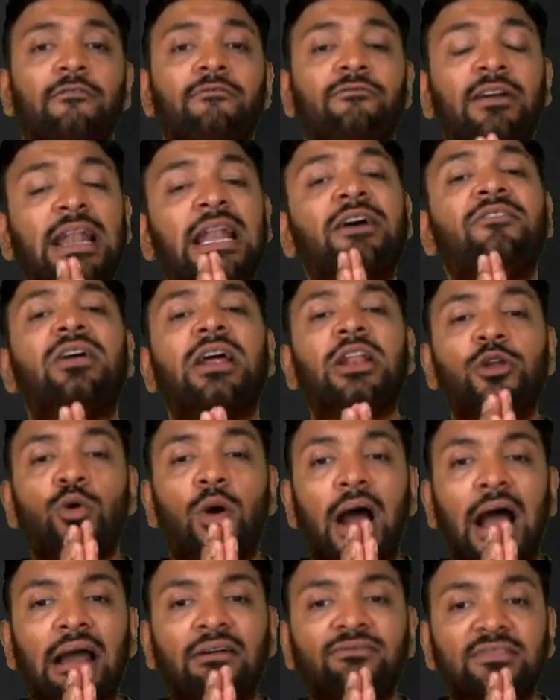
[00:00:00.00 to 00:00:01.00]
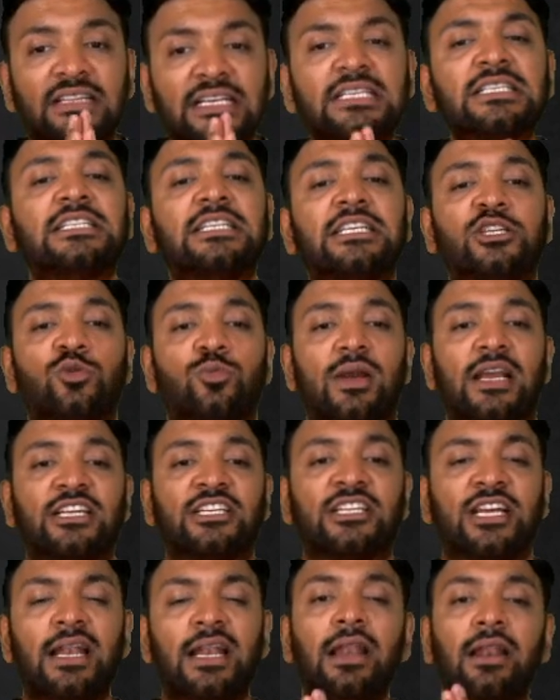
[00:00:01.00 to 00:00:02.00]
Whenever you have this
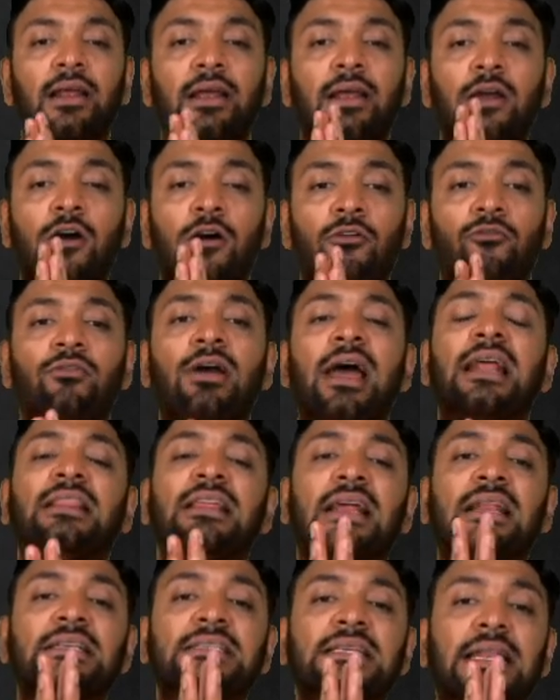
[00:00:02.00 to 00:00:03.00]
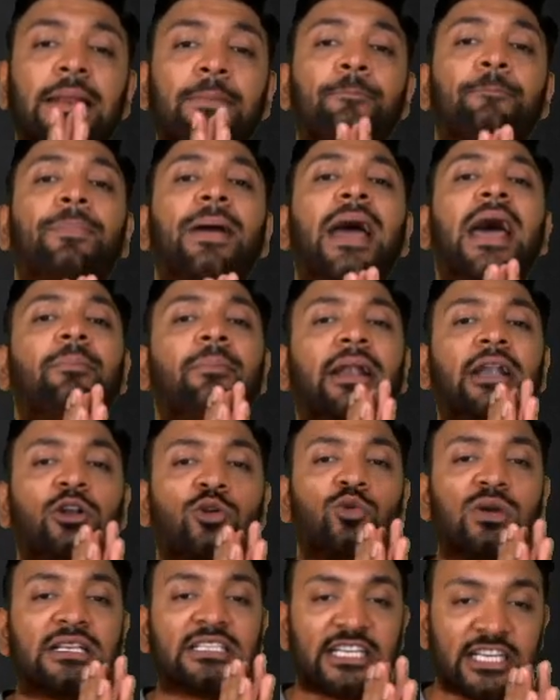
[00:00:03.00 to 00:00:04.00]
situation where there is an impairment
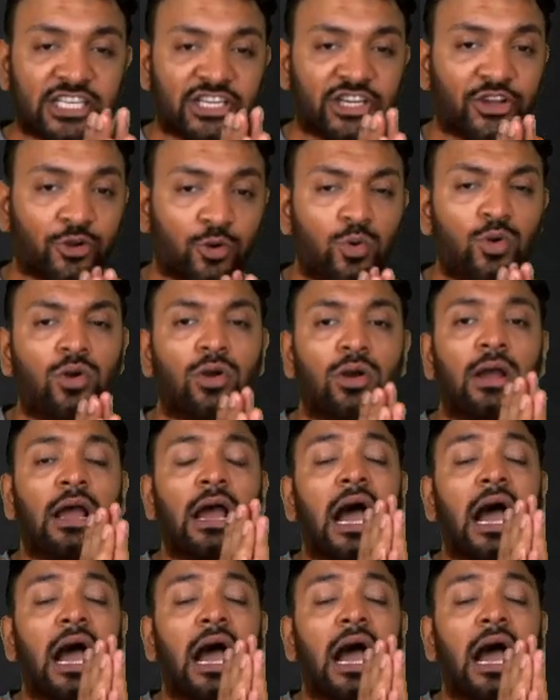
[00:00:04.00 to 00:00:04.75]
to a CGU,